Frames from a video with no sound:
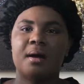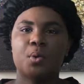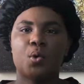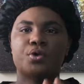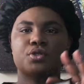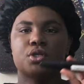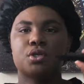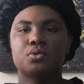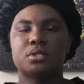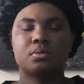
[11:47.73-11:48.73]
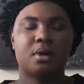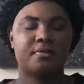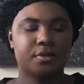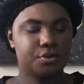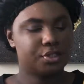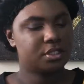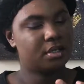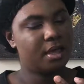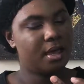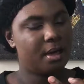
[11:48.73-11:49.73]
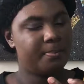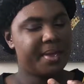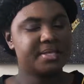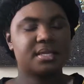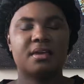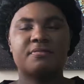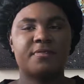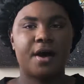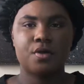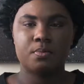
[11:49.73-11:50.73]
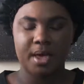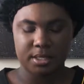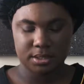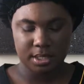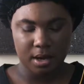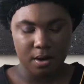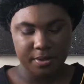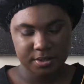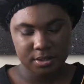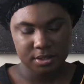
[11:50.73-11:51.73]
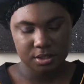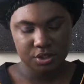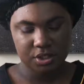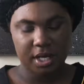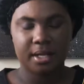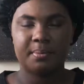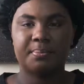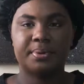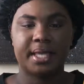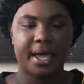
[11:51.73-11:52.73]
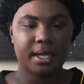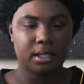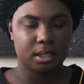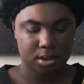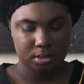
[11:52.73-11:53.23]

I'm going to use the Revolution Amazing Volume Mascara. This is in the shade Black.